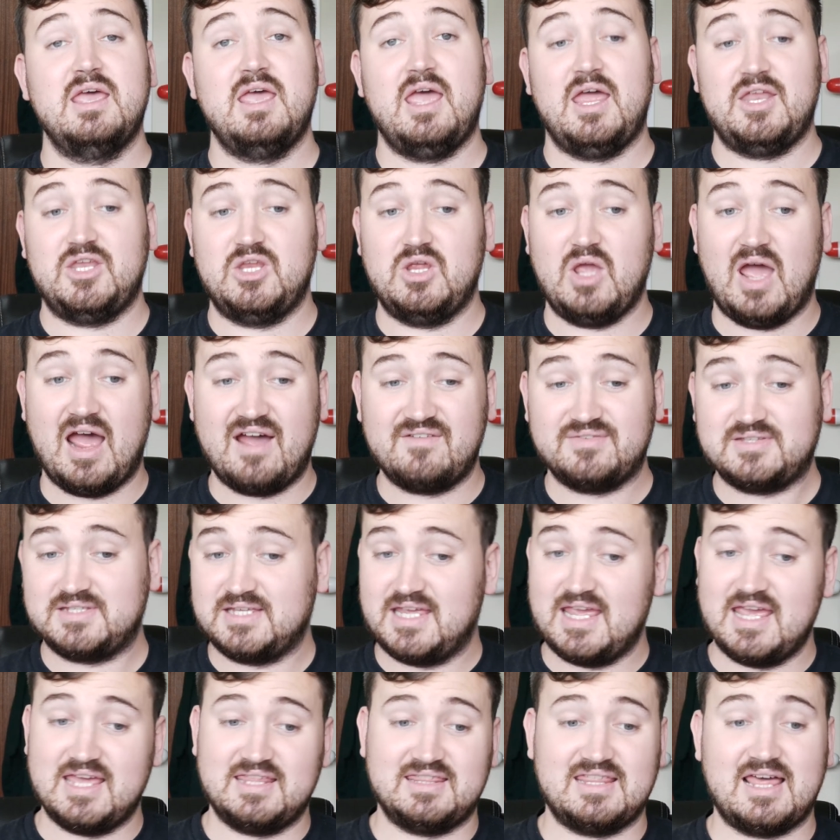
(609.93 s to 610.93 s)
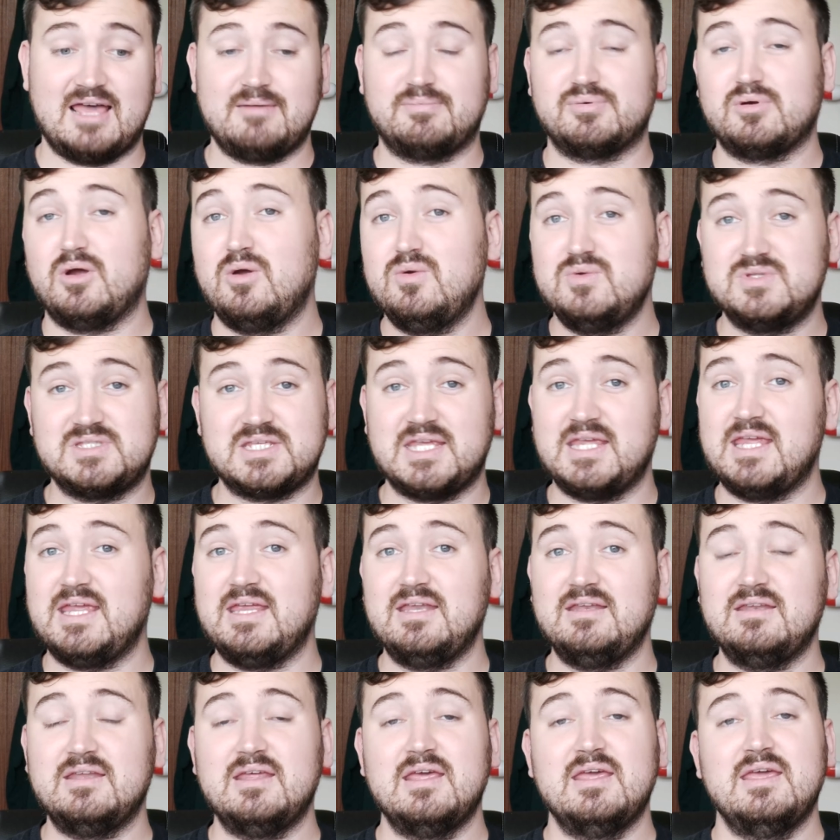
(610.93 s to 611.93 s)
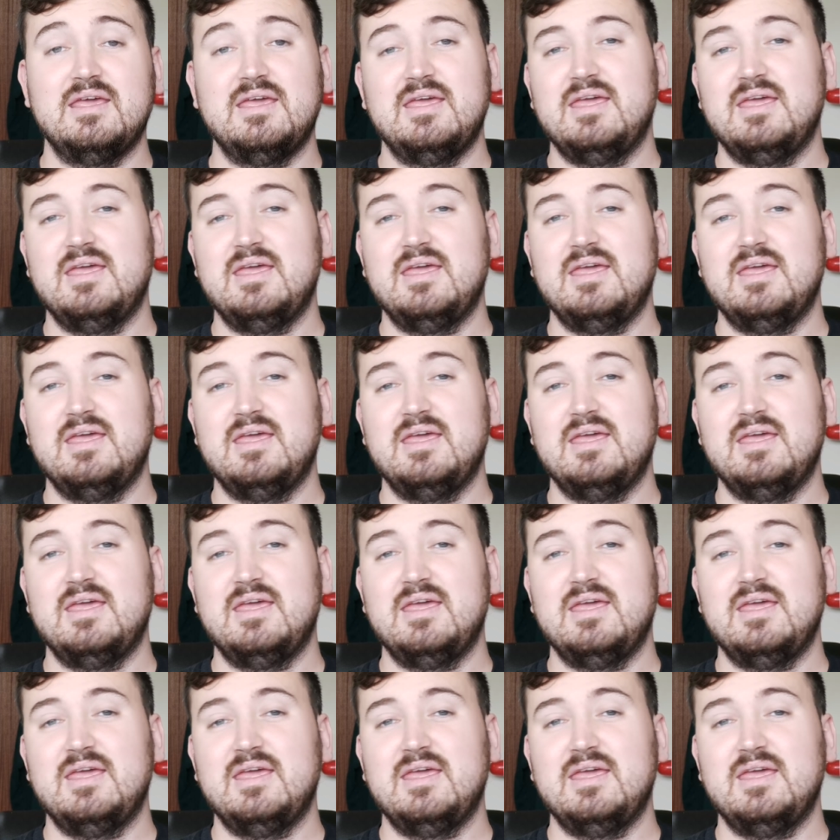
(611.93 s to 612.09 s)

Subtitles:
and you have to get that protein